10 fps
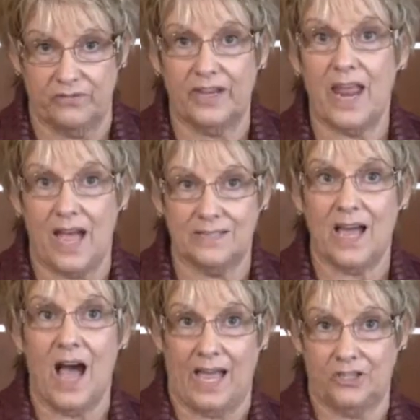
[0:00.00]
of it as
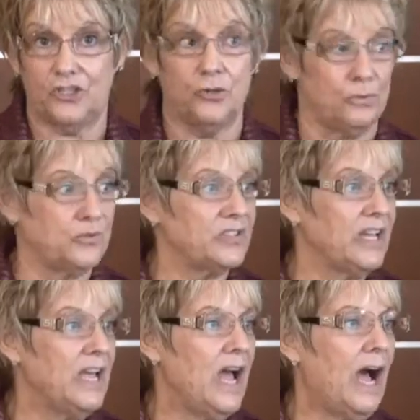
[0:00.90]
I choose.
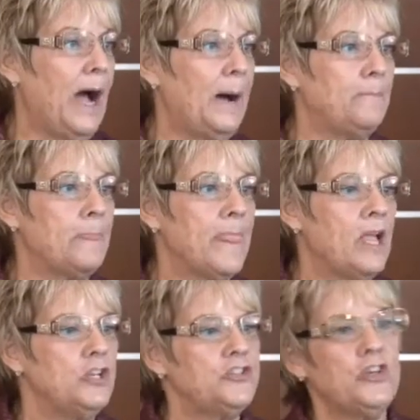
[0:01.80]

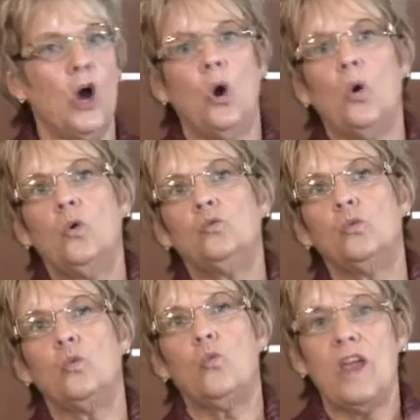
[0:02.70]
So
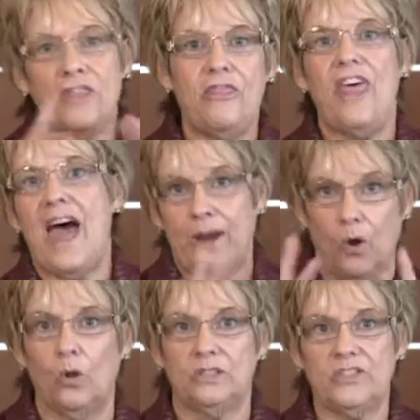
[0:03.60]
with that
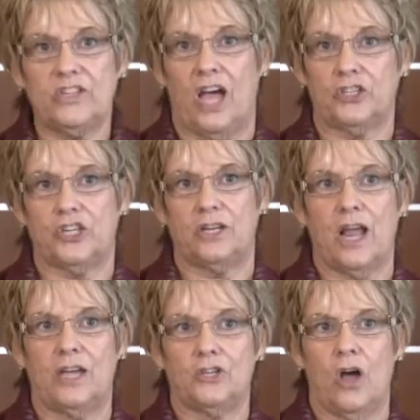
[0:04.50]
whole discussion,
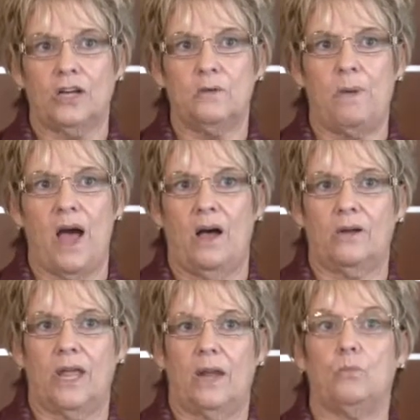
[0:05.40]
I talked
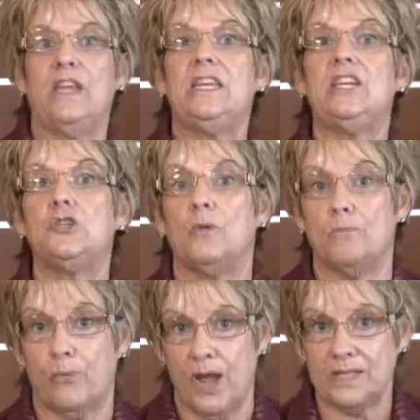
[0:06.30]
about, and we need to
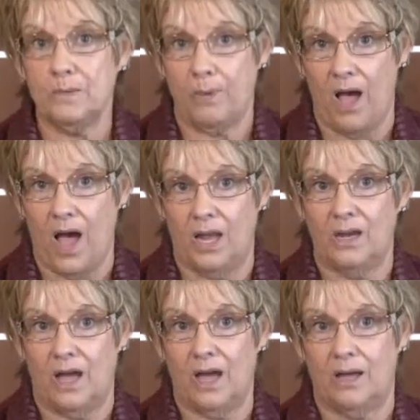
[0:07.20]
impress
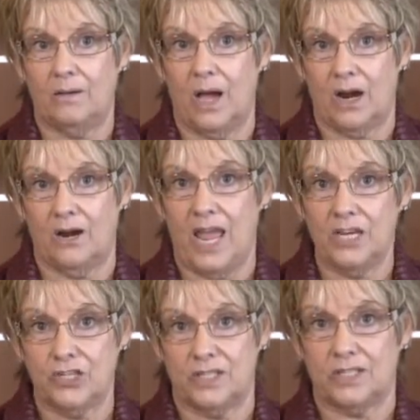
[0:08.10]
upon our
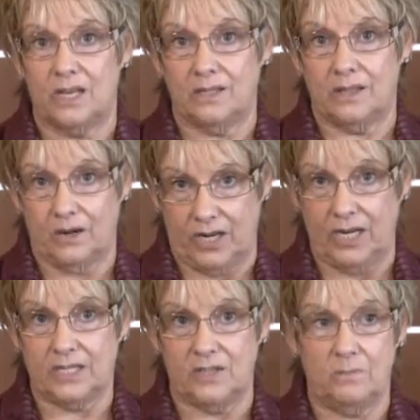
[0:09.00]
agents that are
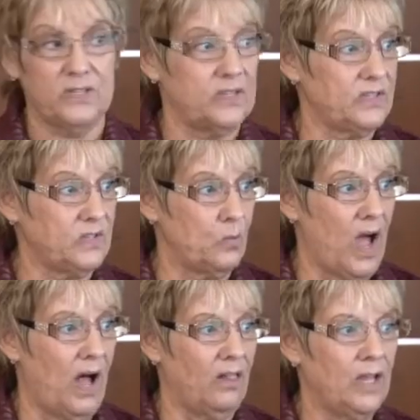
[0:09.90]
getting to the business as
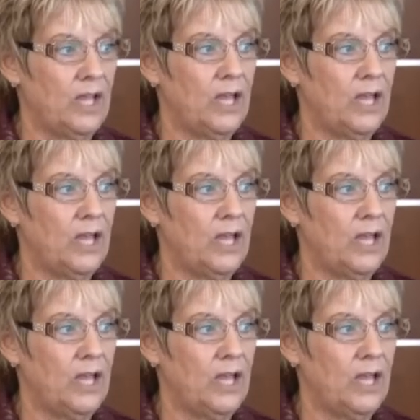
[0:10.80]
well,